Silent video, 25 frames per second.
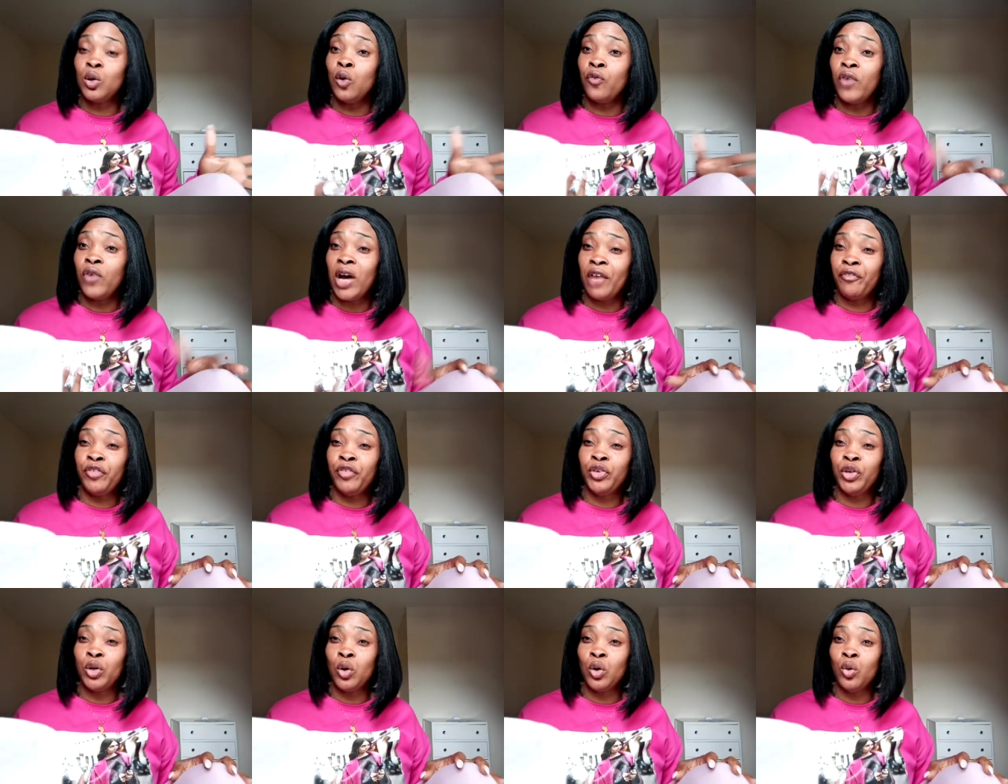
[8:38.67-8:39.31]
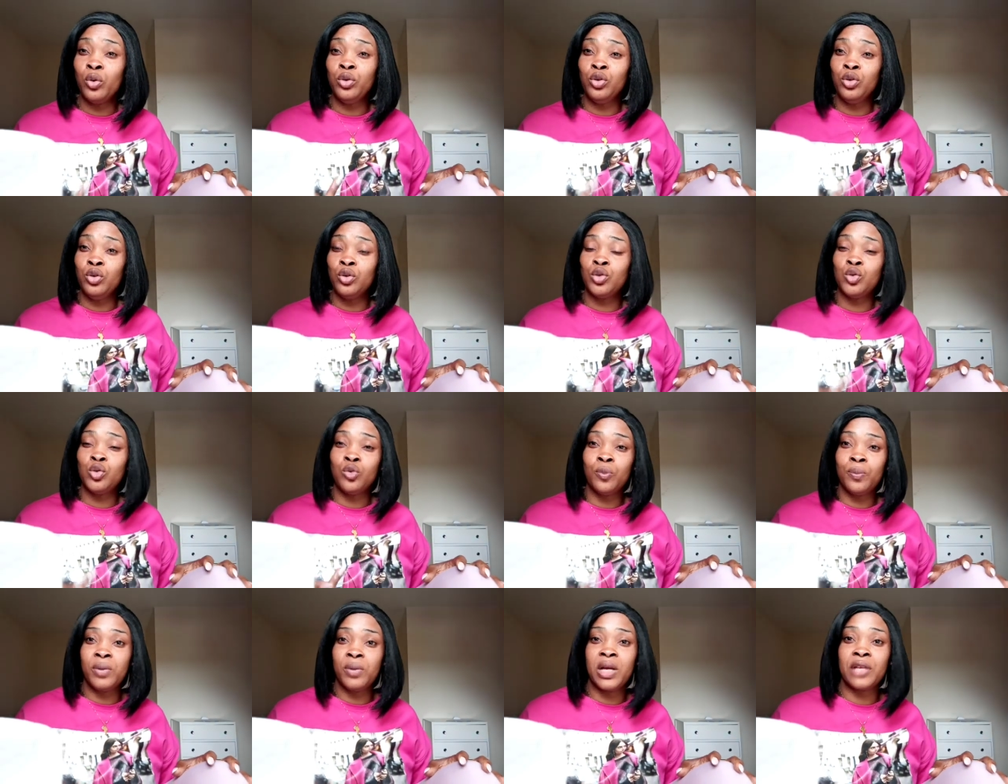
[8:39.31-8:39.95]
of having your own
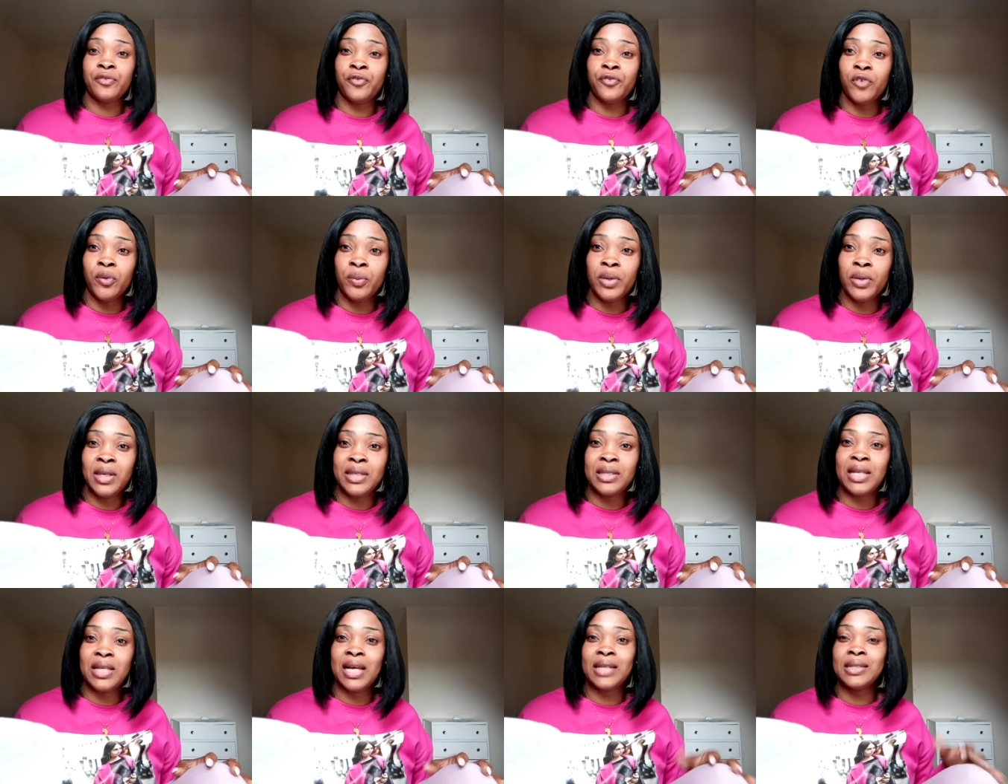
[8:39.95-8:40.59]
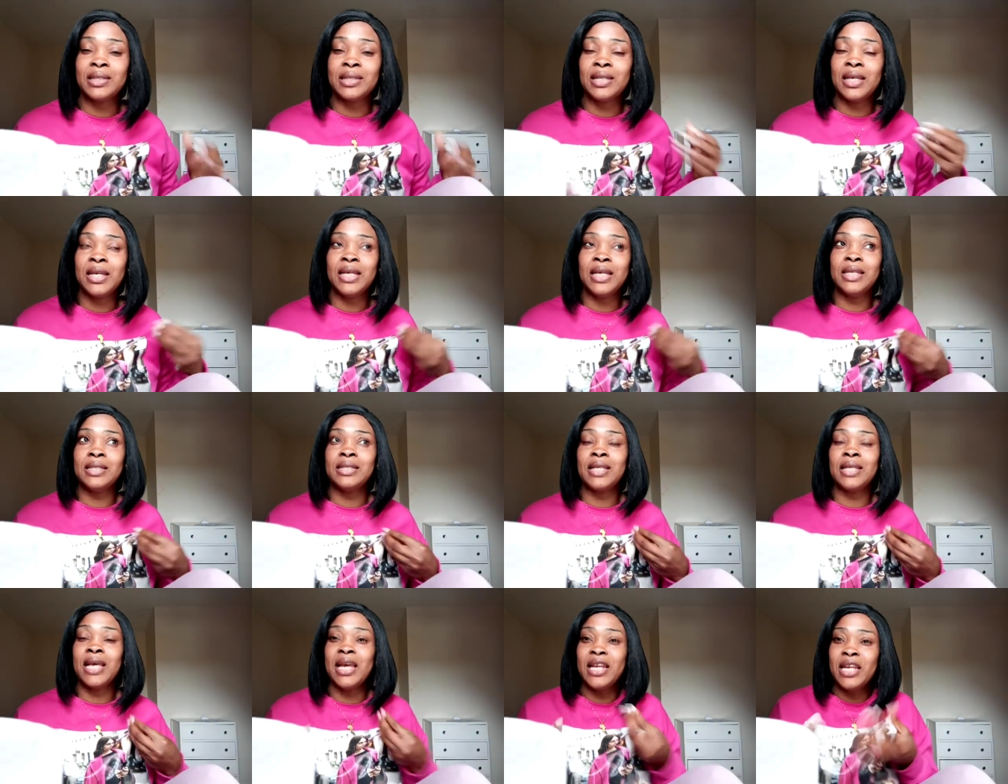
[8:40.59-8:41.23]
YouTube platform is that
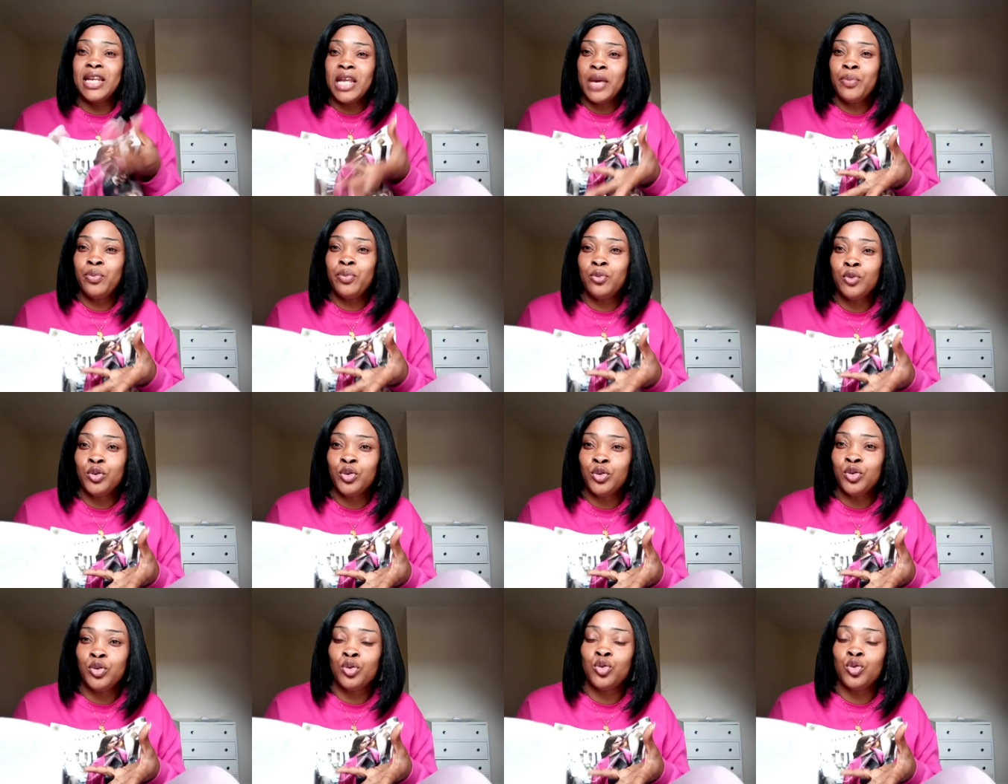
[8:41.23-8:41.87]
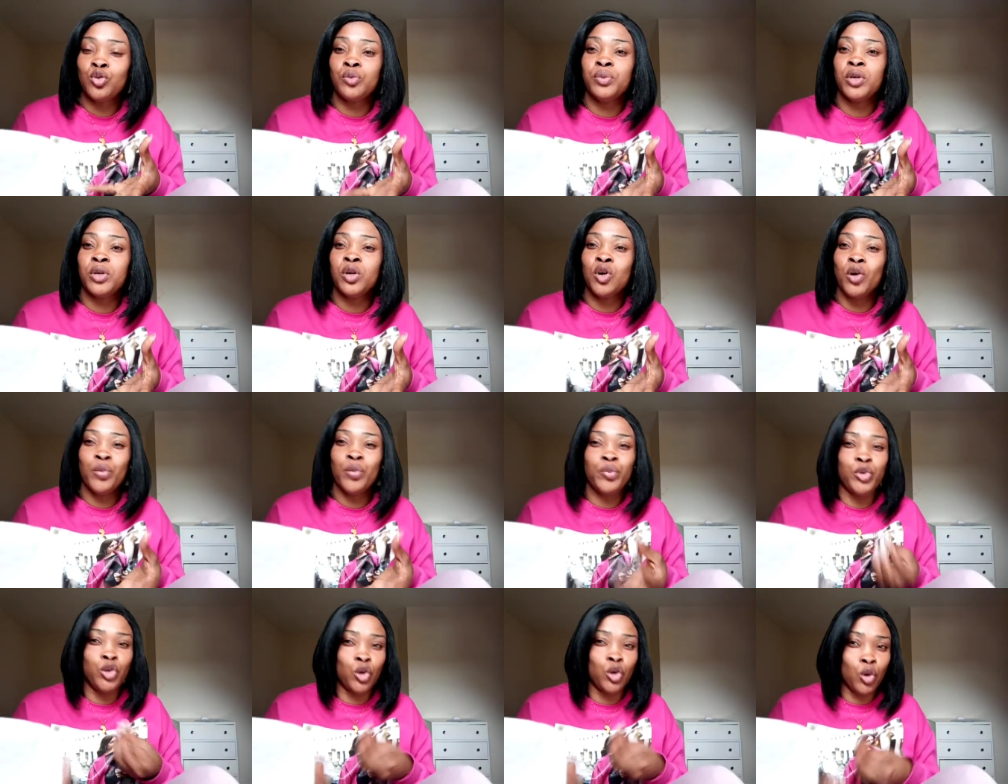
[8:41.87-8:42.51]
it enables you to
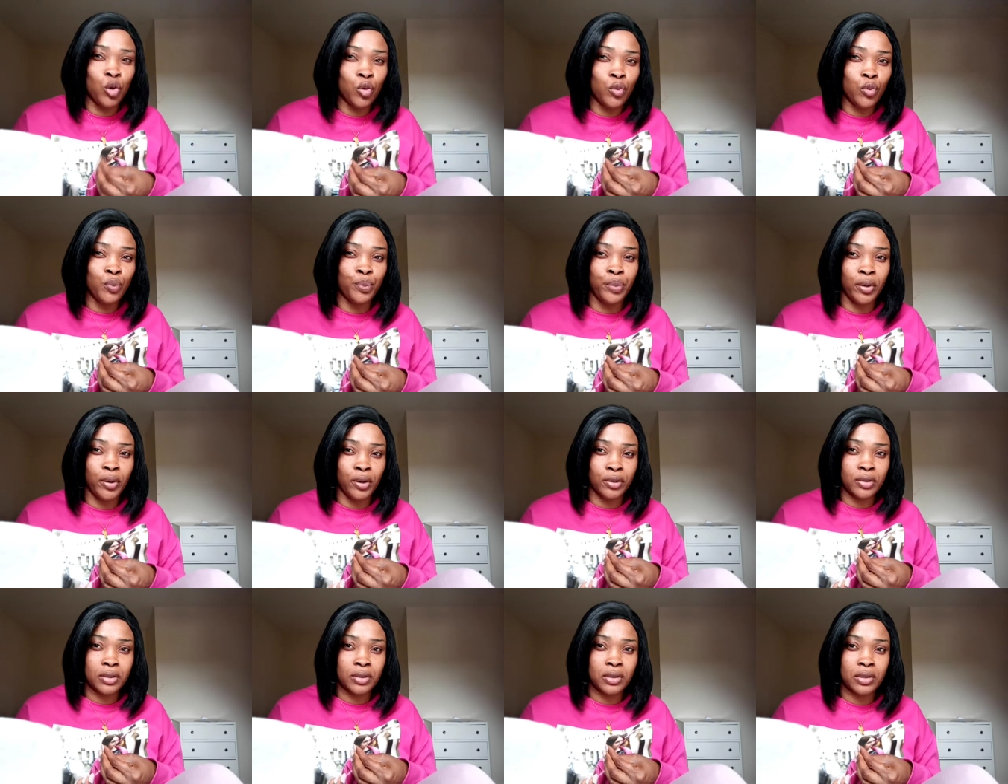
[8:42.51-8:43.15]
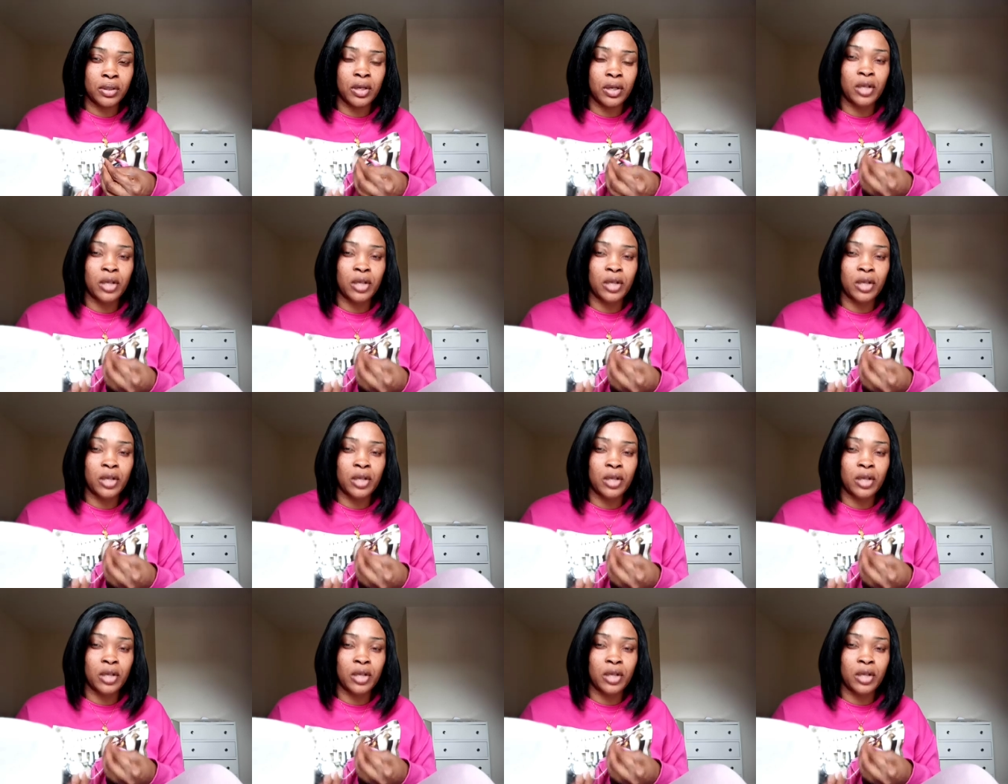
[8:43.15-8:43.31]
become your own boss.